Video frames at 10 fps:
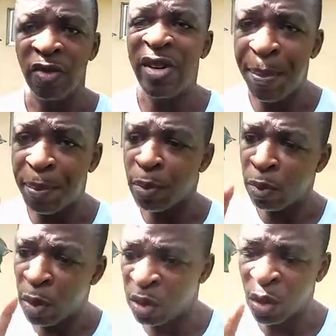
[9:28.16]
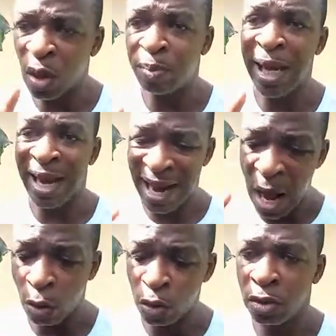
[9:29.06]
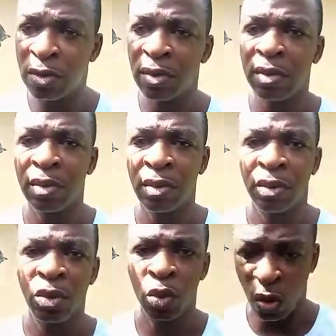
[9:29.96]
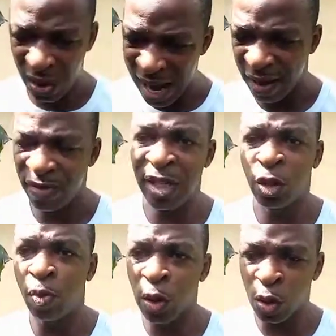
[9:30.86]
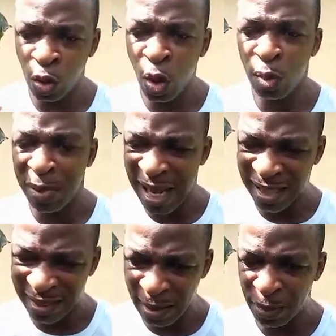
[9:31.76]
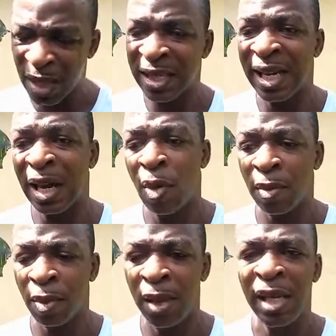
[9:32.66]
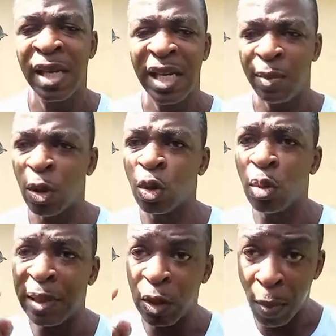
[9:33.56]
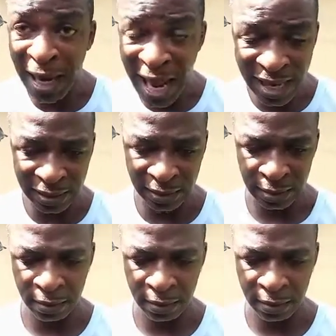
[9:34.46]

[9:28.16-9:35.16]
rape must not be allowed to thrive. It must not be accepted in Akwaibom. It must not be normalized.